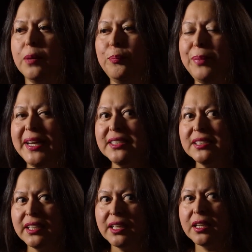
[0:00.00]
A
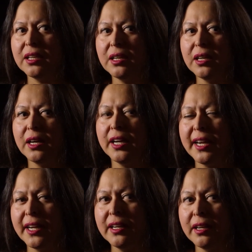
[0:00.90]
basic
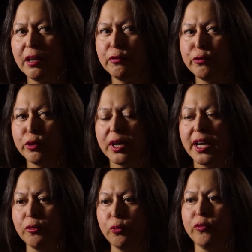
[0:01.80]
income for
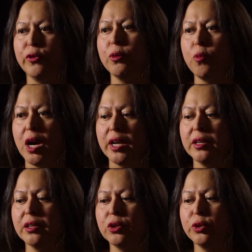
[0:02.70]

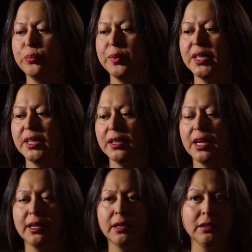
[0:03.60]
everyone could be
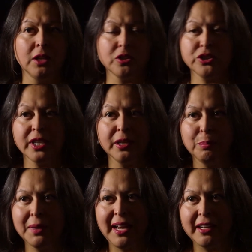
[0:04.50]
a launching
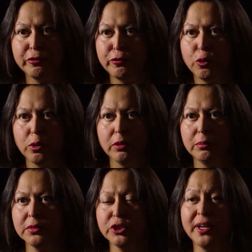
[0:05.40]

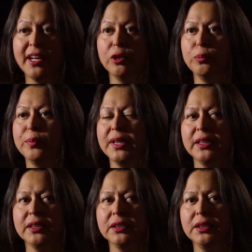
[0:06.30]
platform to help
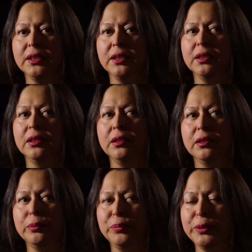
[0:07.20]

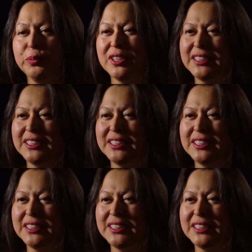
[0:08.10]
people